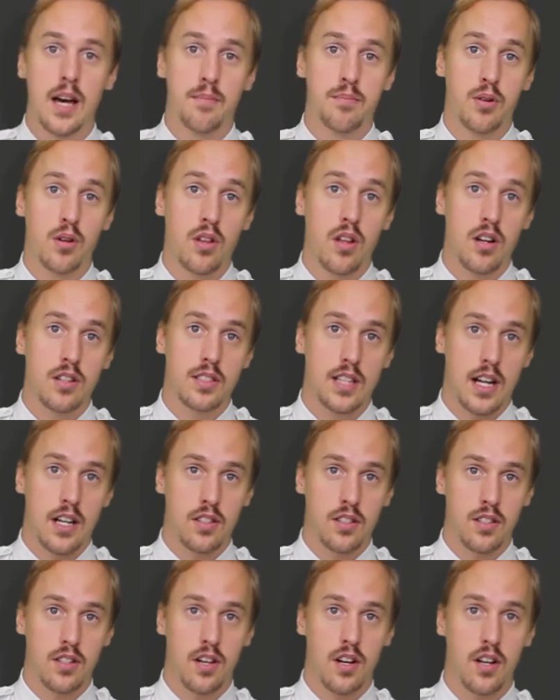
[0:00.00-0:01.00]
Prolonged
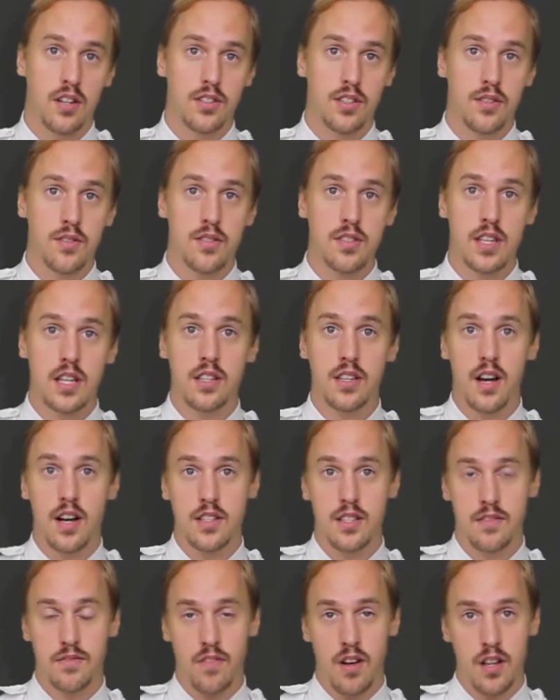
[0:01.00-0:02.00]
alcohol use can
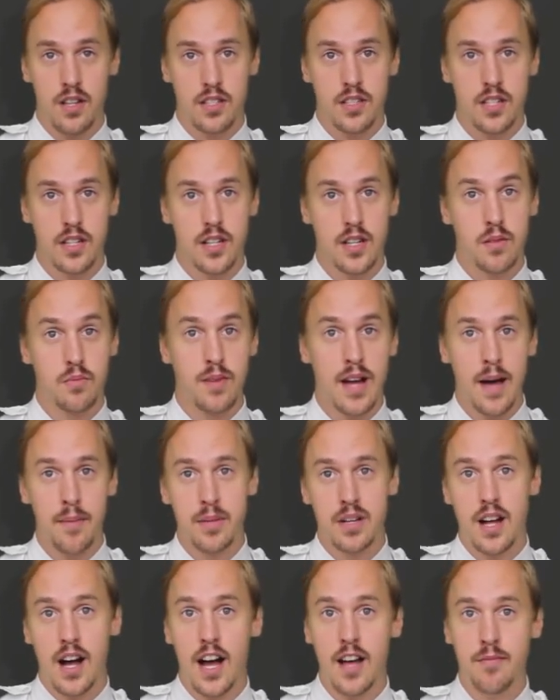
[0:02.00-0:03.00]
cause involuntary
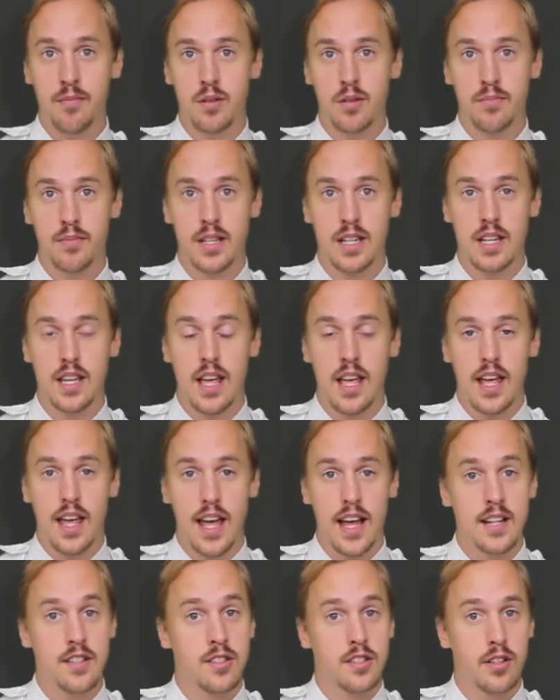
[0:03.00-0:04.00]
rapid eye movement
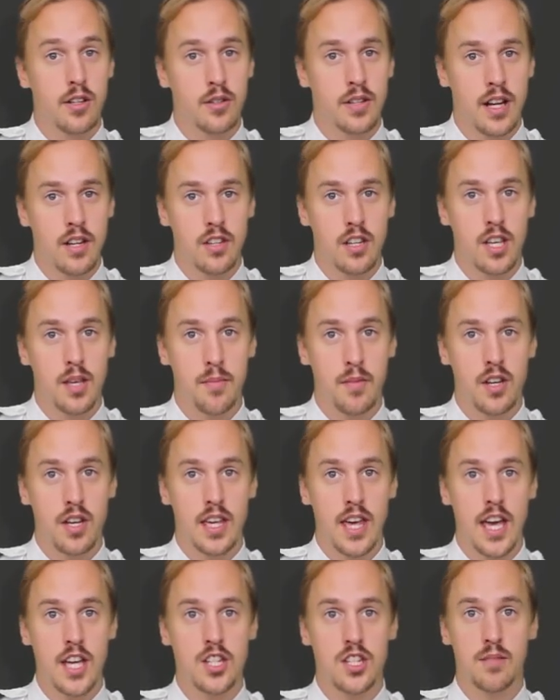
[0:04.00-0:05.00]
and slow down the
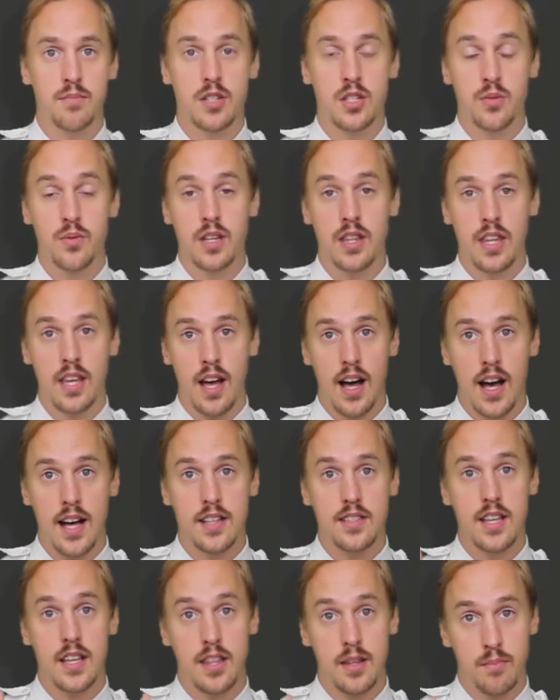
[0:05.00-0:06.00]
communication between the
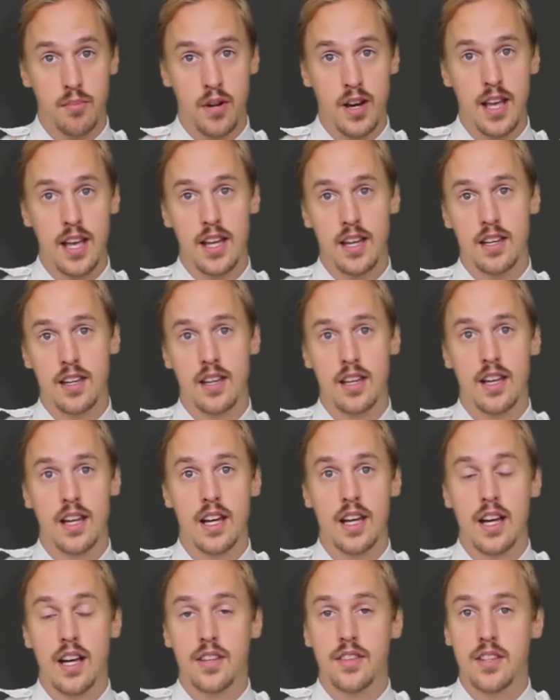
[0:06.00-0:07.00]
eyes and the brain.
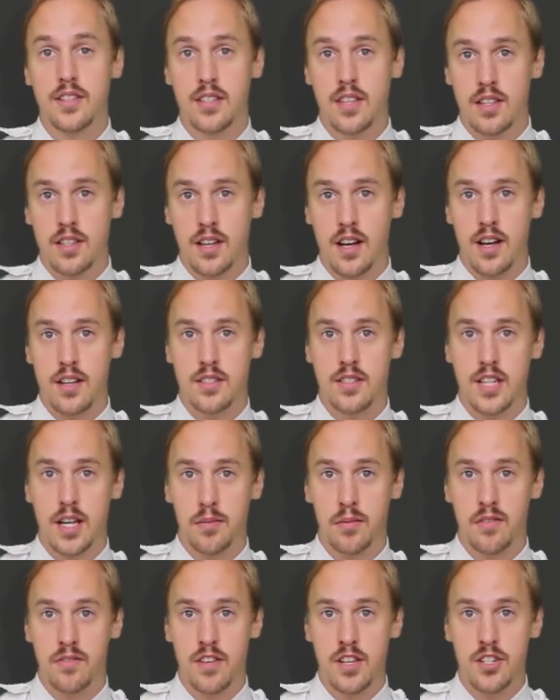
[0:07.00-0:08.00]
This can cause
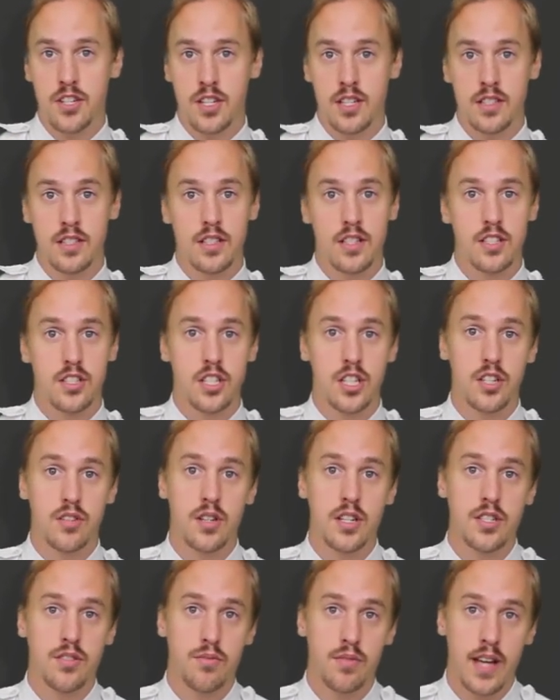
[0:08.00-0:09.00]
double vision,
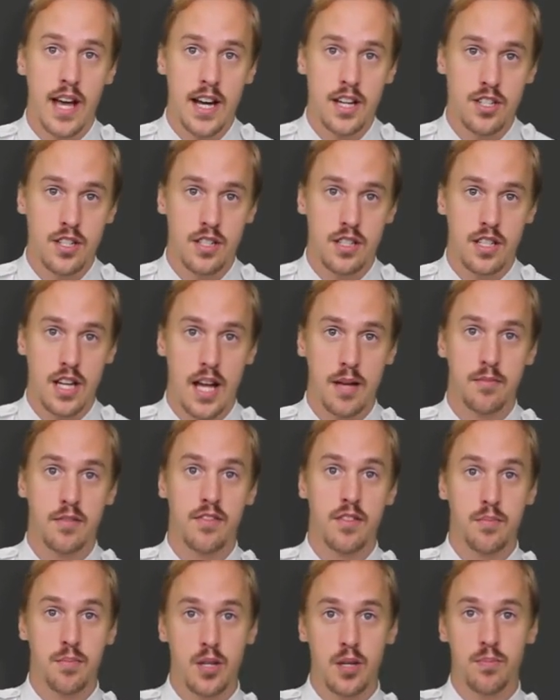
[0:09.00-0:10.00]
decrease reaction time
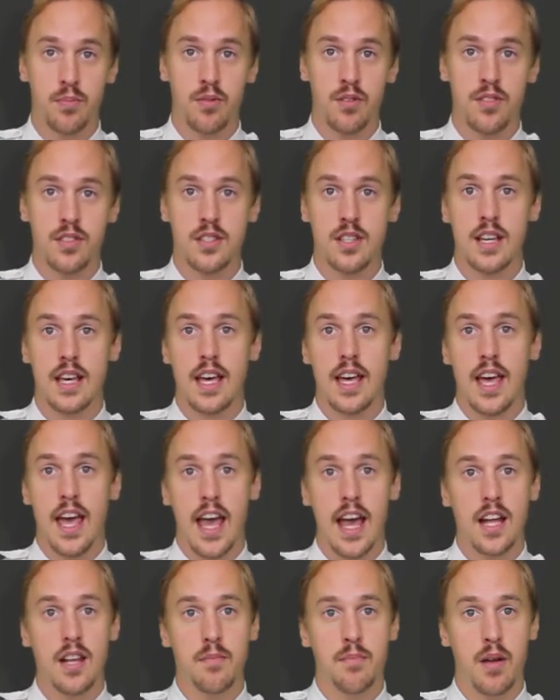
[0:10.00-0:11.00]
of the pupils,
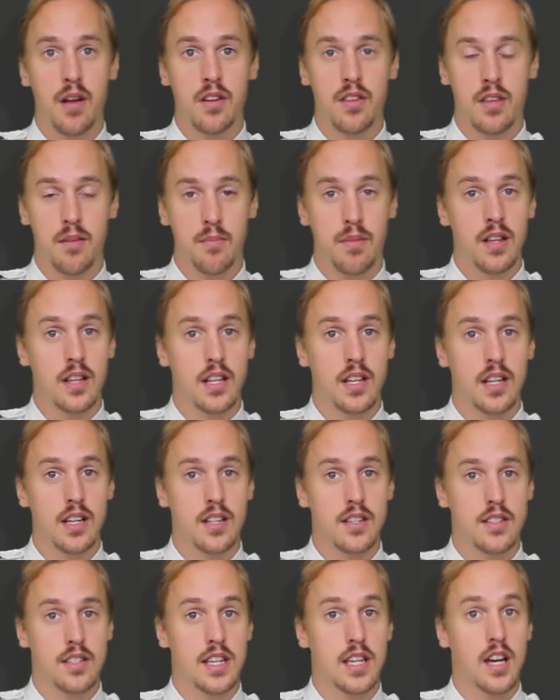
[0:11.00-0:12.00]
and impair the ability
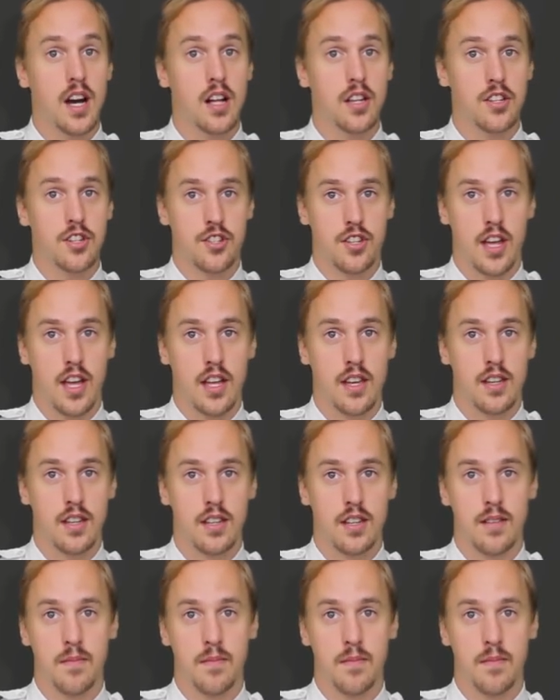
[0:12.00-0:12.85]
to see color shade.